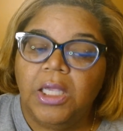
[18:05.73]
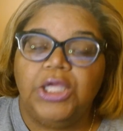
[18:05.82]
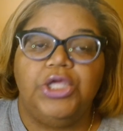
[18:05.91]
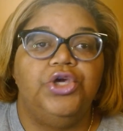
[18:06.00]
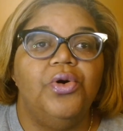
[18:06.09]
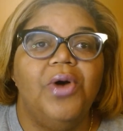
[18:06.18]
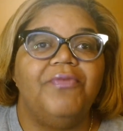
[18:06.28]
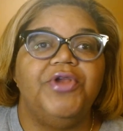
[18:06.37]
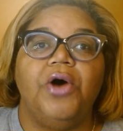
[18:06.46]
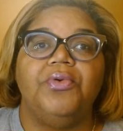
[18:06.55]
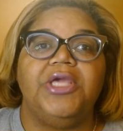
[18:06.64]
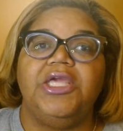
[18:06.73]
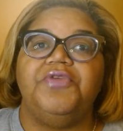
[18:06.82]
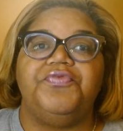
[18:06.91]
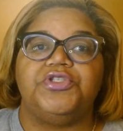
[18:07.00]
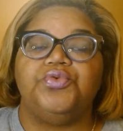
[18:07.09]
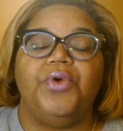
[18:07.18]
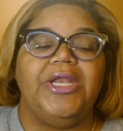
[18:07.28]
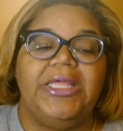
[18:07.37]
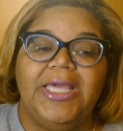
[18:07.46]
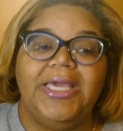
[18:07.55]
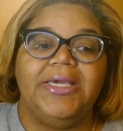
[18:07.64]
You have known KeKe for 20
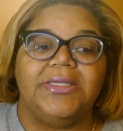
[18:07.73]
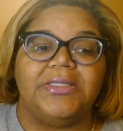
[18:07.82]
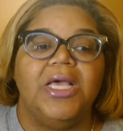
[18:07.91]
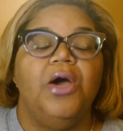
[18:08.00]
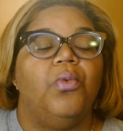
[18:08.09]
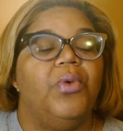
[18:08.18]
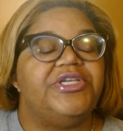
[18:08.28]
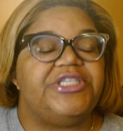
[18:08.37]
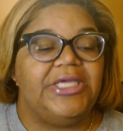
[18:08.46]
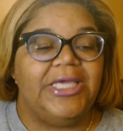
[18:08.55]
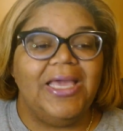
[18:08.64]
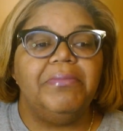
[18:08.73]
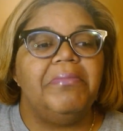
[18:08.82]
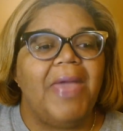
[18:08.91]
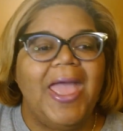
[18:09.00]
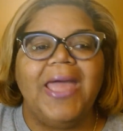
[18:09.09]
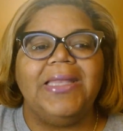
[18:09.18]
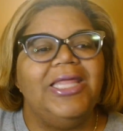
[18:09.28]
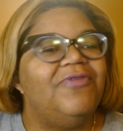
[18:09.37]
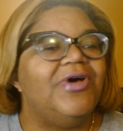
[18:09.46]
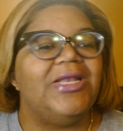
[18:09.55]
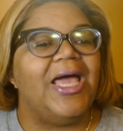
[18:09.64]
years. When she get mad,
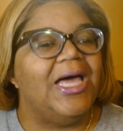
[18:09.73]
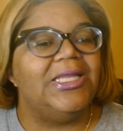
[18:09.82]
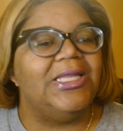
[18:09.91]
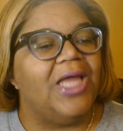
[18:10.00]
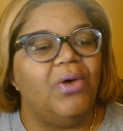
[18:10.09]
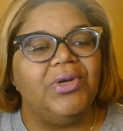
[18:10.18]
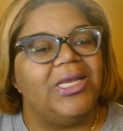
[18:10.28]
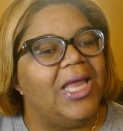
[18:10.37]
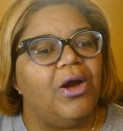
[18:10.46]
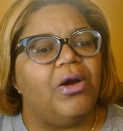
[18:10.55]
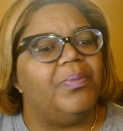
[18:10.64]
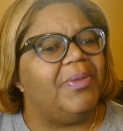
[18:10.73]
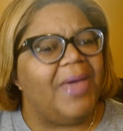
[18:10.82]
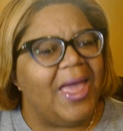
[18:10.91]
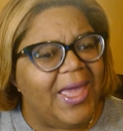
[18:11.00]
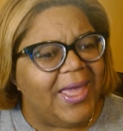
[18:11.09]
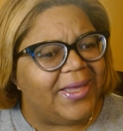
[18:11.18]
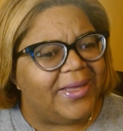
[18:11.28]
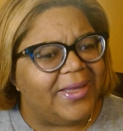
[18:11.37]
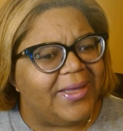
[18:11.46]
leave her the hell alone and let her be mad.